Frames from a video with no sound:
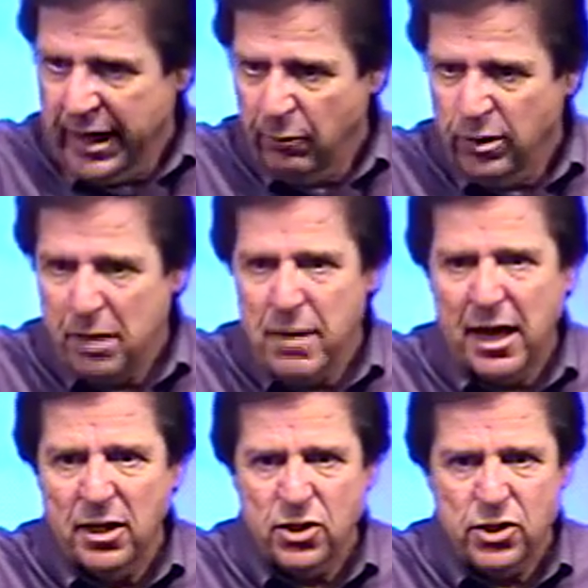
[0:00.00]
And when they
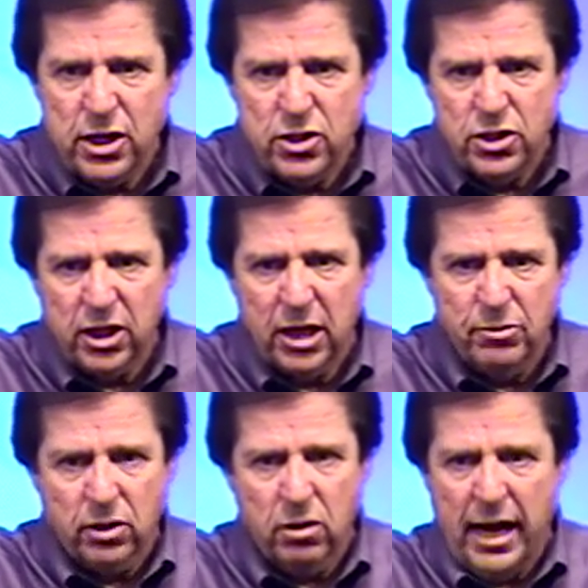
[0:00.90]
make a decision to come
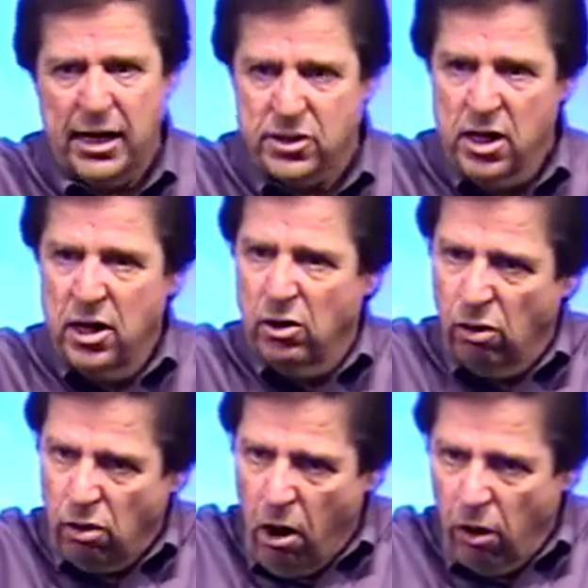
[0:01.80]
to Christ, no
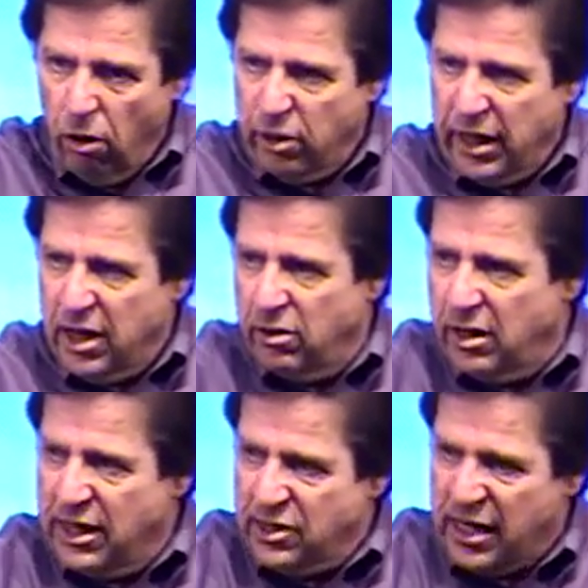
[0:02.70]
longer are they under
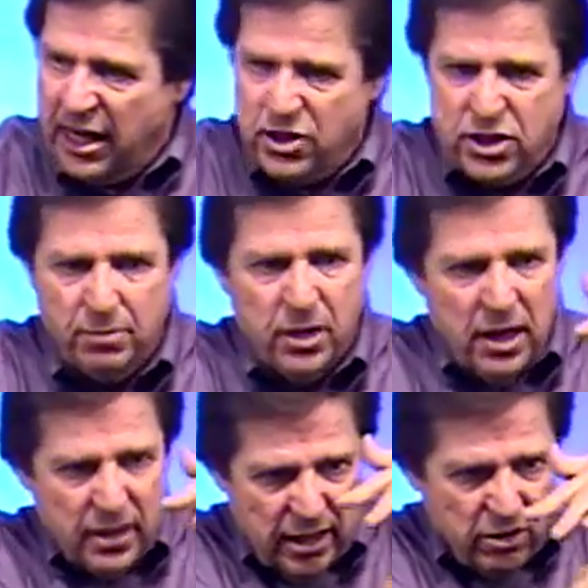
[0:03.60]
his headship,
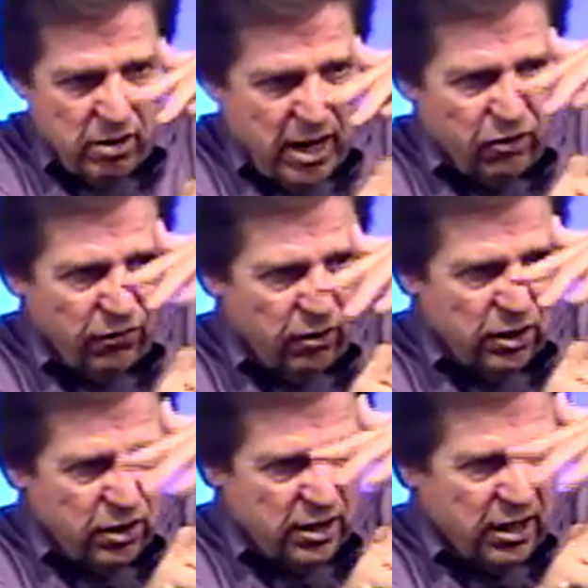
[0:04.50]
they transferred
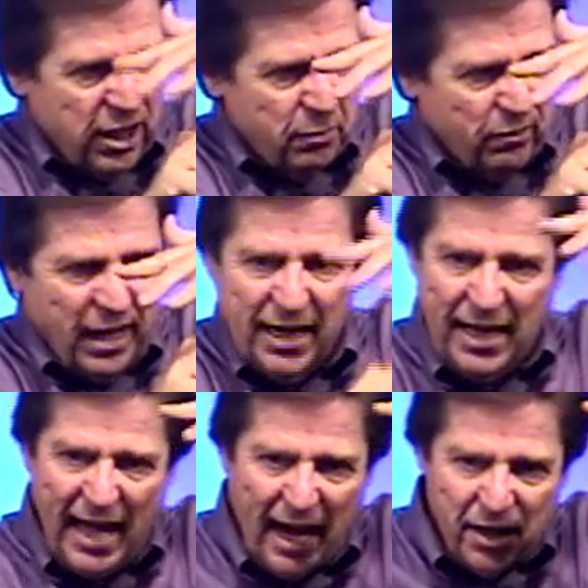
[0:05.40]
into the kingdom of light,
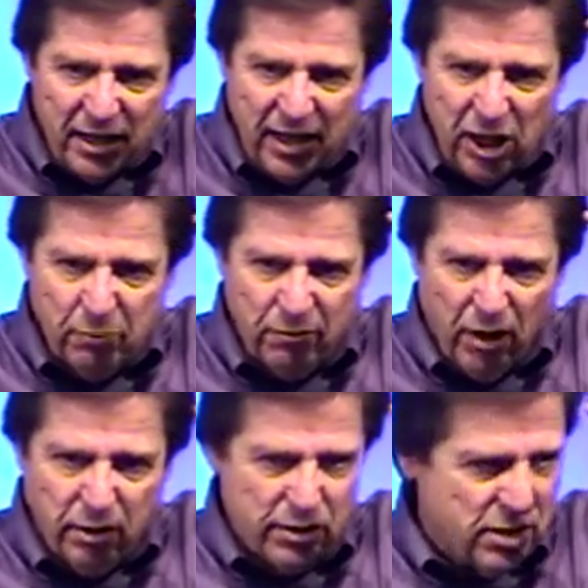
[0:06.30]
out of the kingdom of
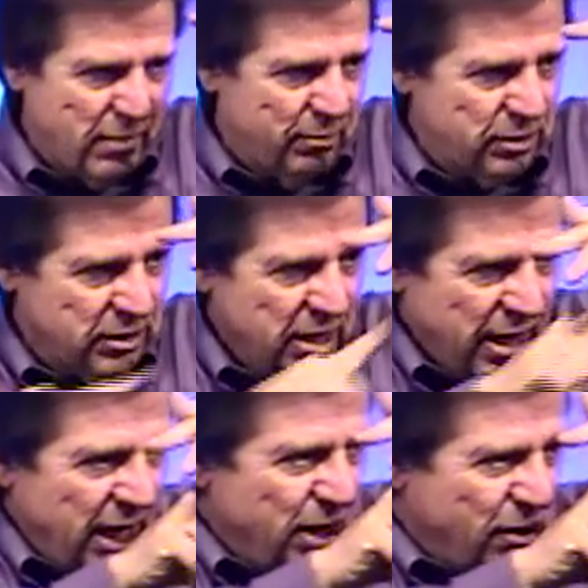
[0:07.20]
darkness, the Bible says,
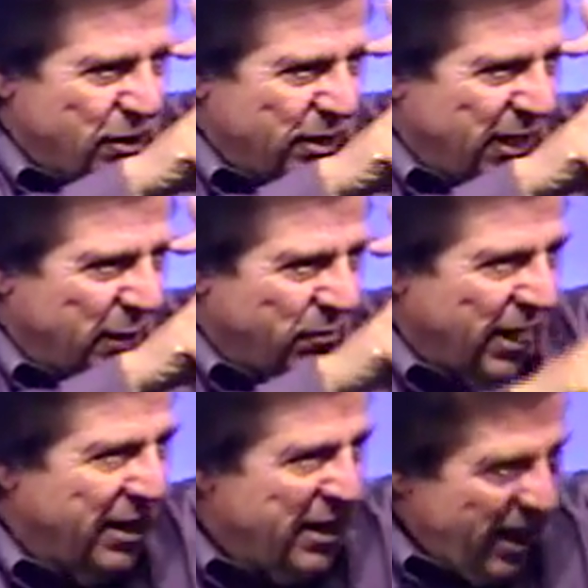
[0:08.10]
into the kingdom of
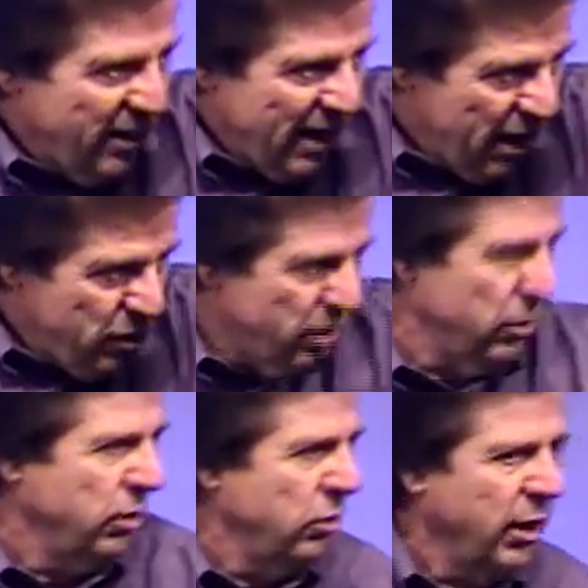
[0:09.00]
light. And now you're
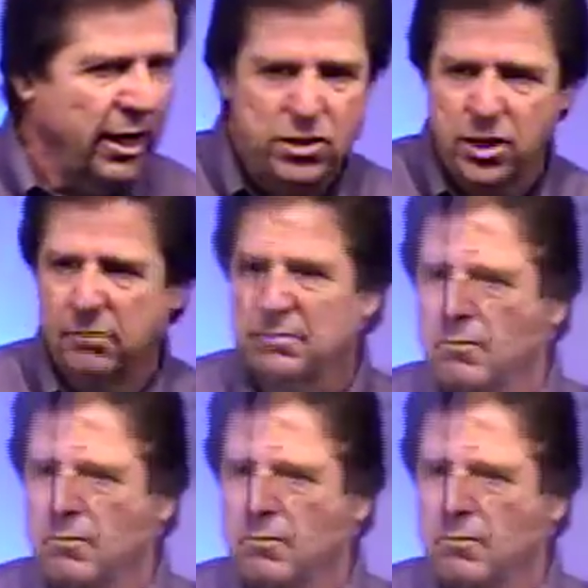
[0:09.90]
under a new headship.